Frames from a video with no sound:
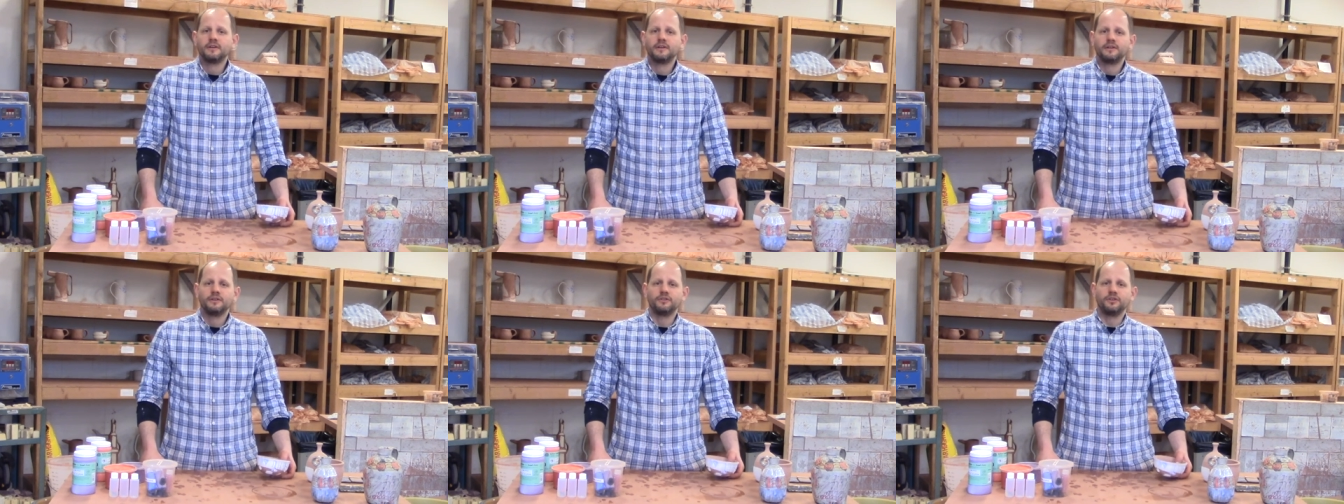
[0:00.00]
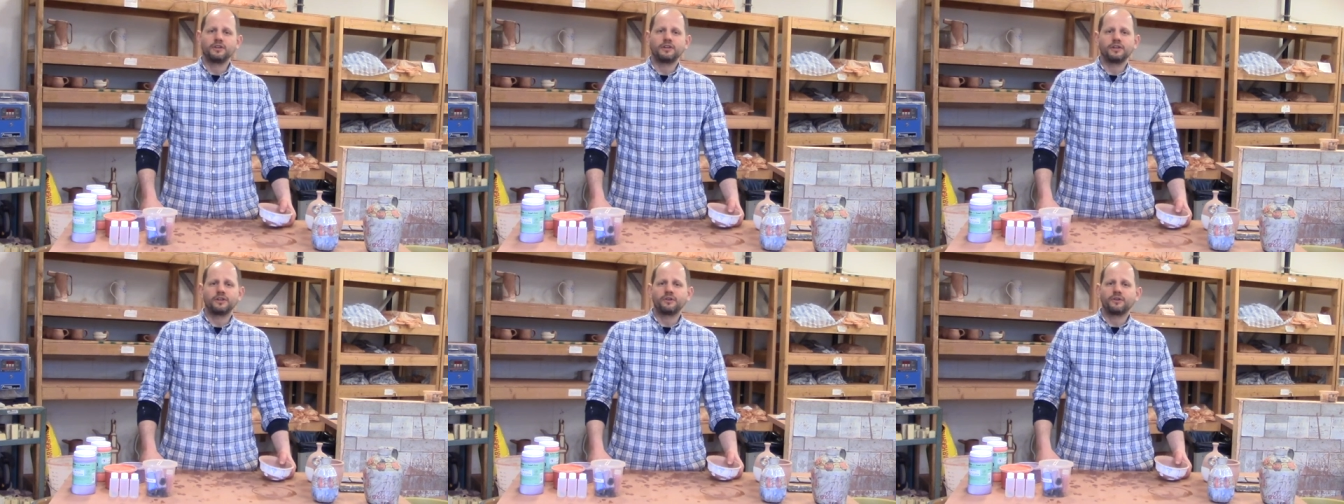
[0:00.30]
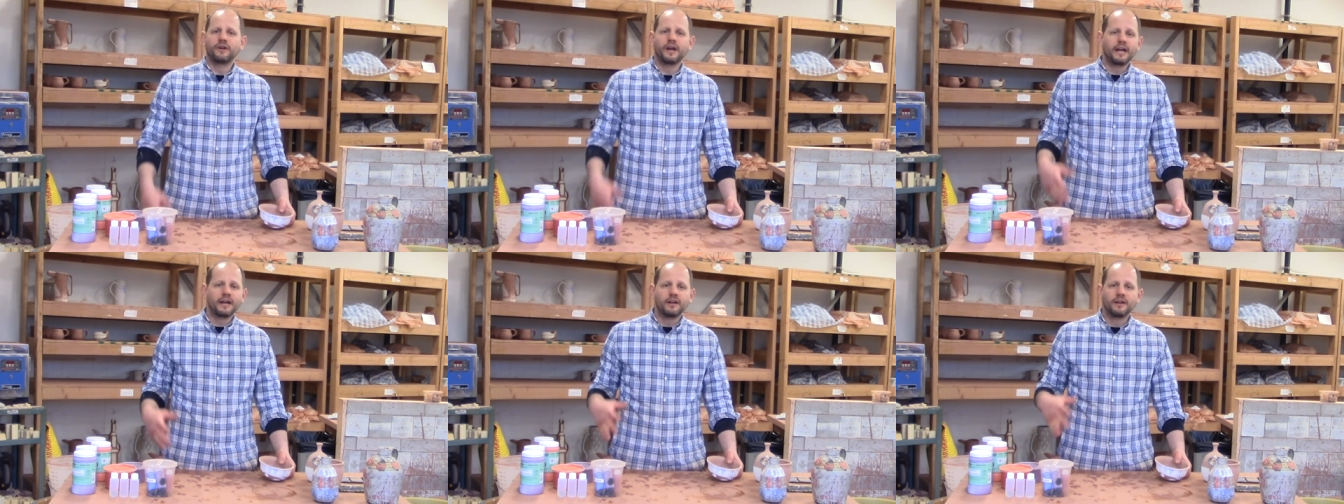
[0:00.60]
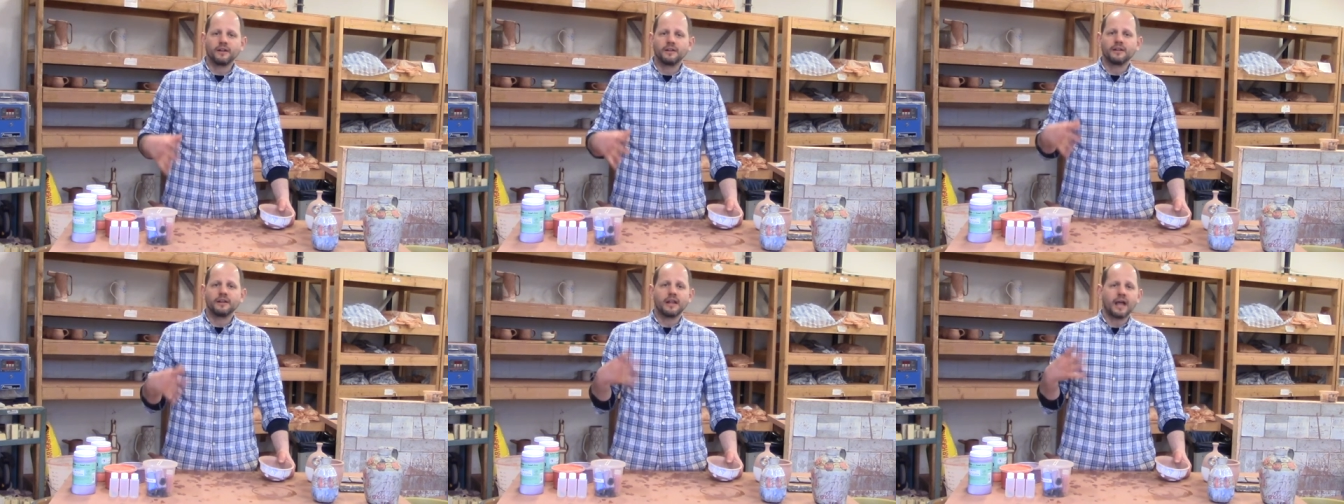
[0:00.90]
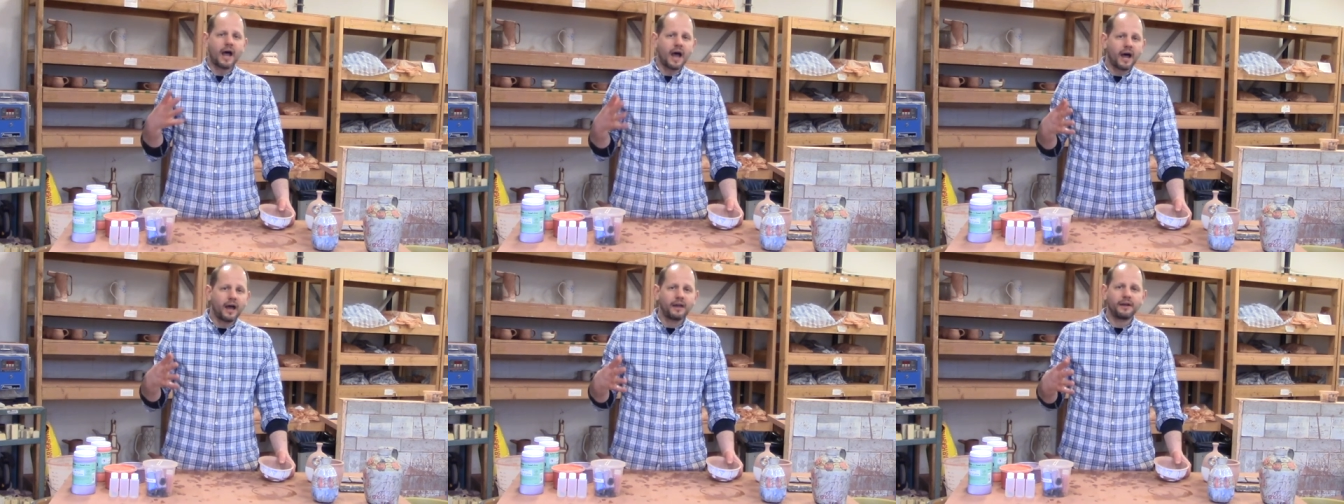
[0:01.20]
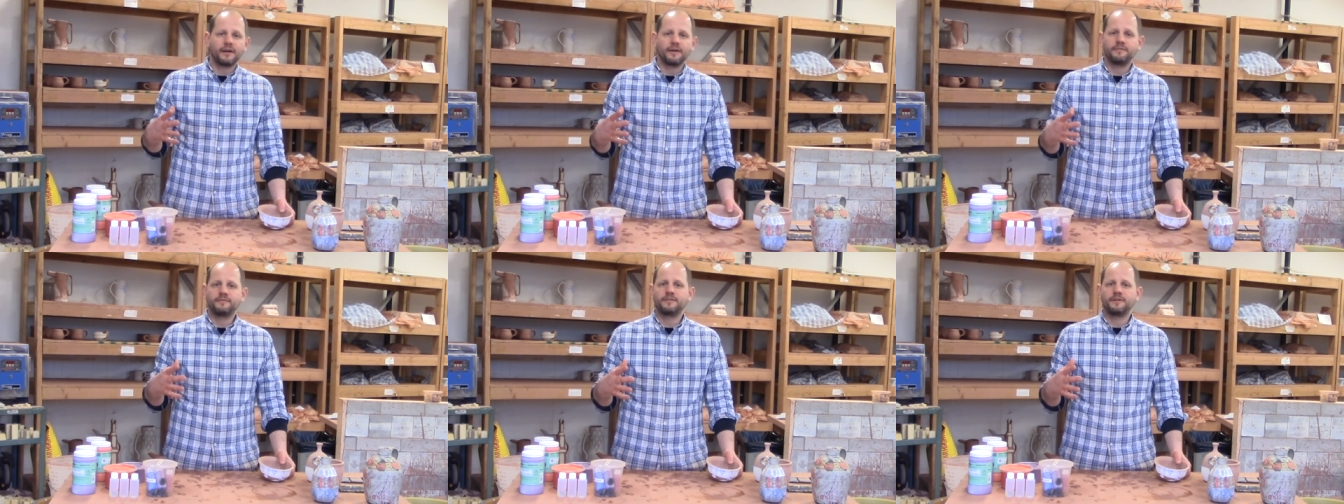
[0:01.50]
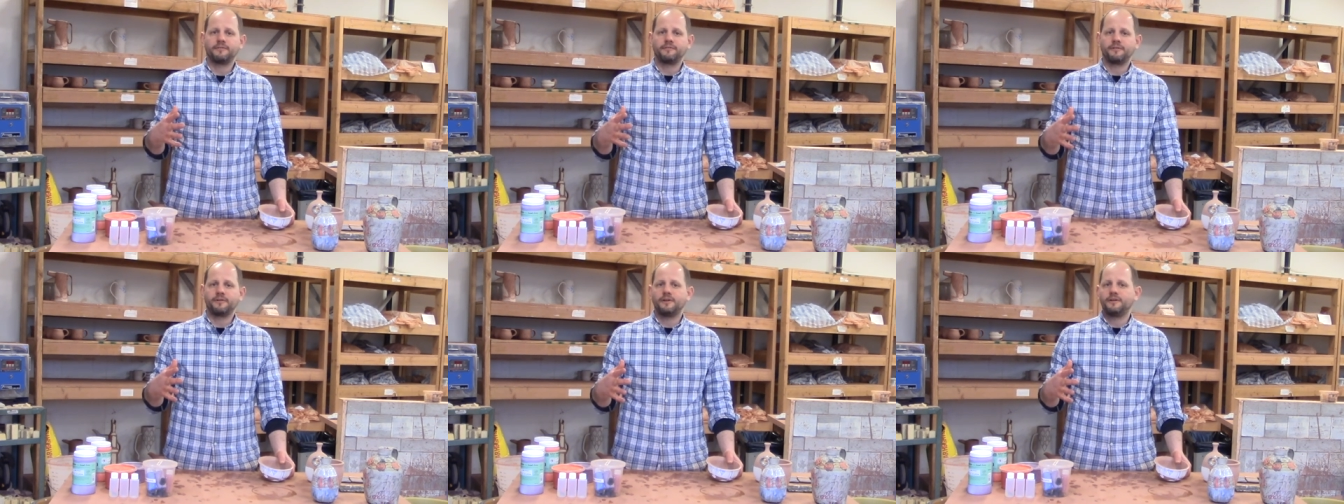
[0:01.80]
you can create a lot of
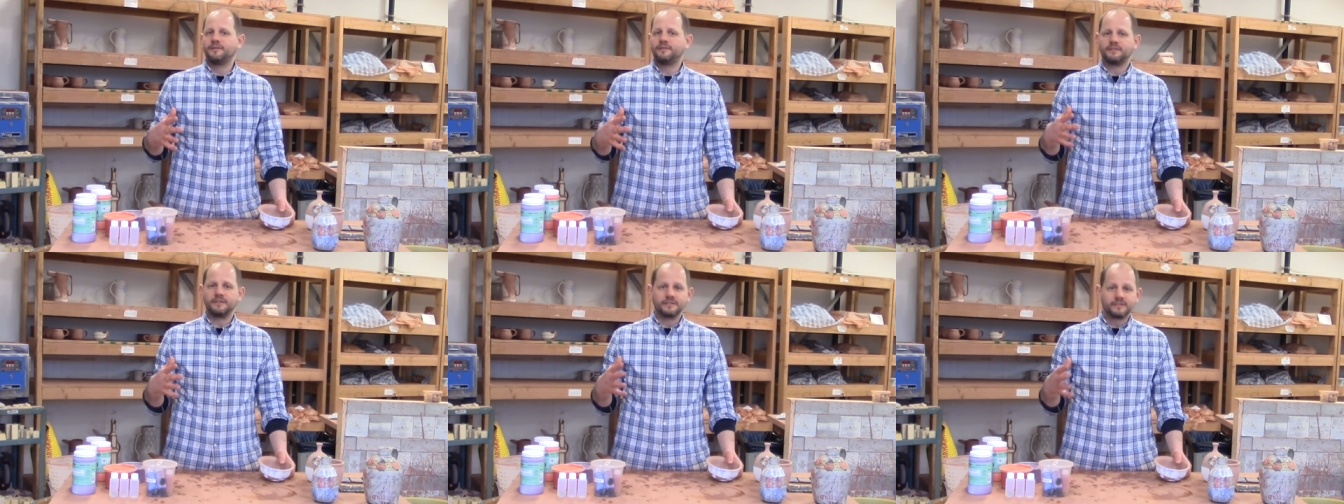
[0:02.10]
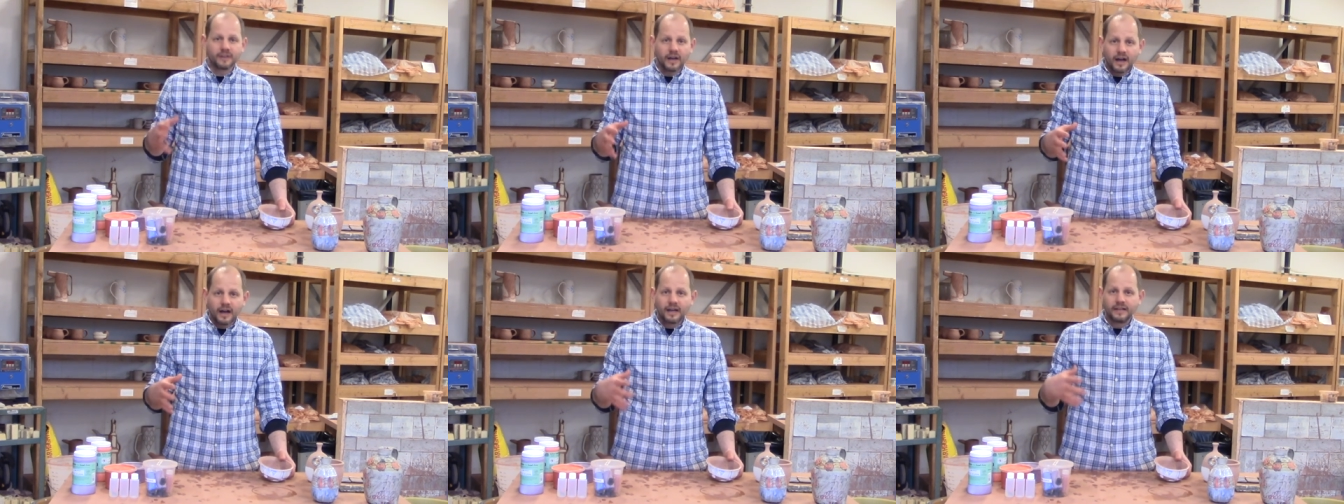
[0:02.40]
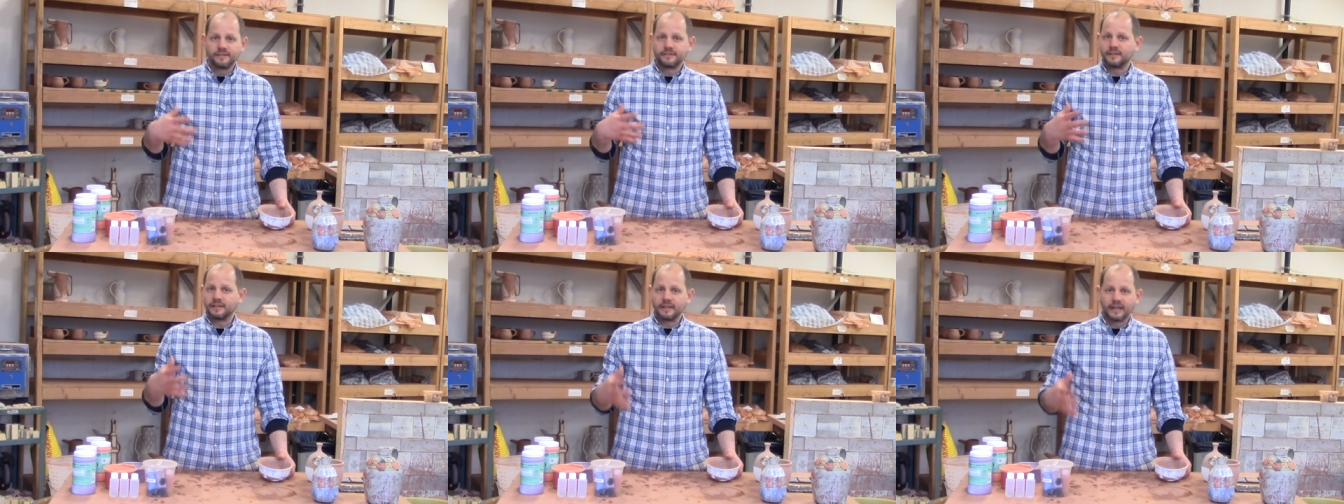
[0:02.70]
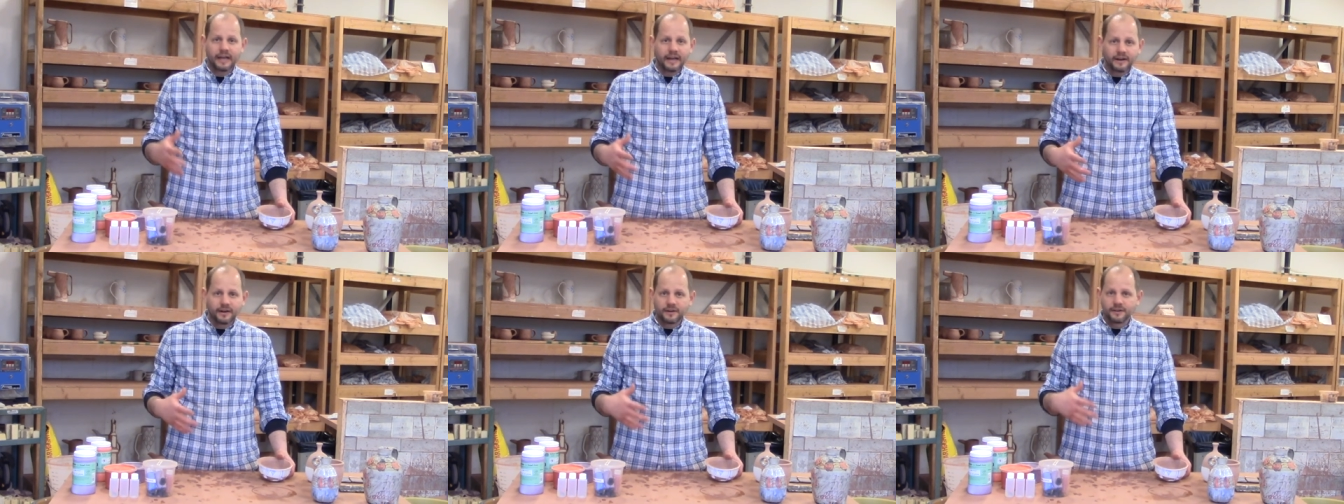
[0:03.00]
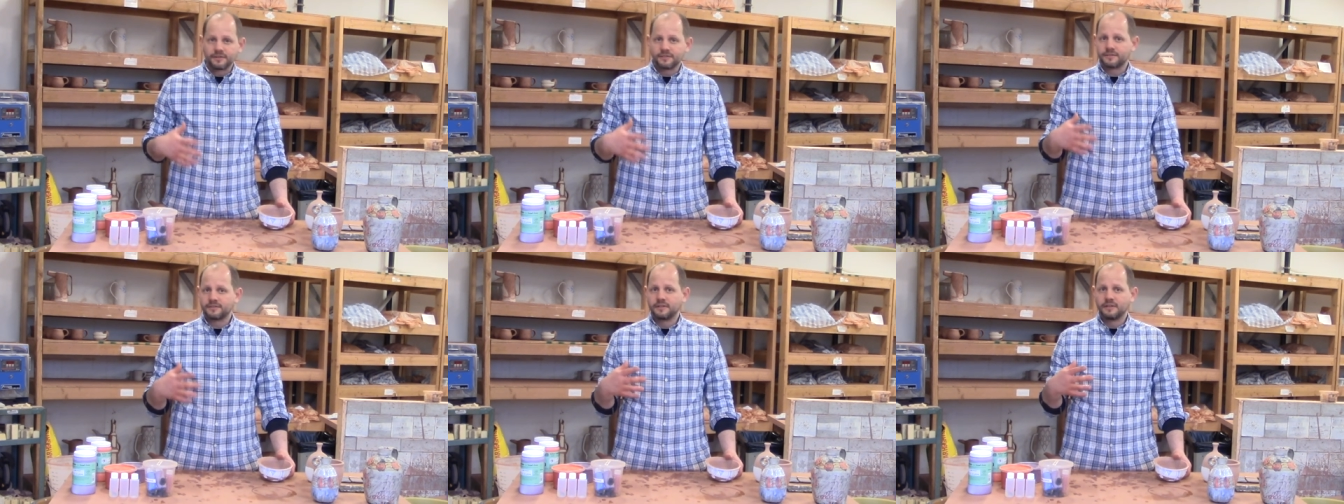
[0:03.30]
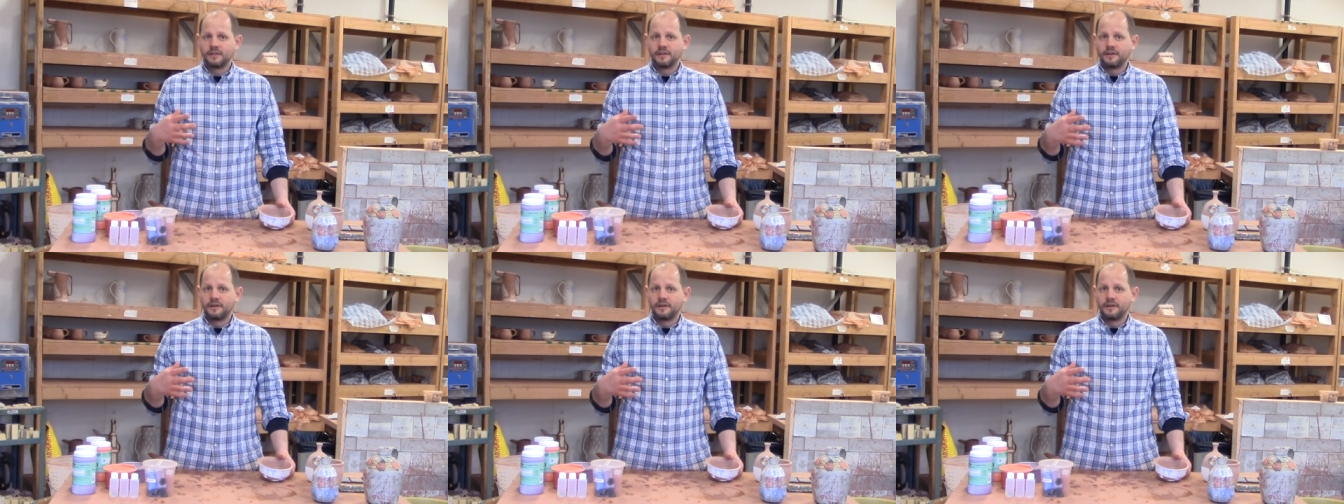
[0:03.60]
different designs and layers.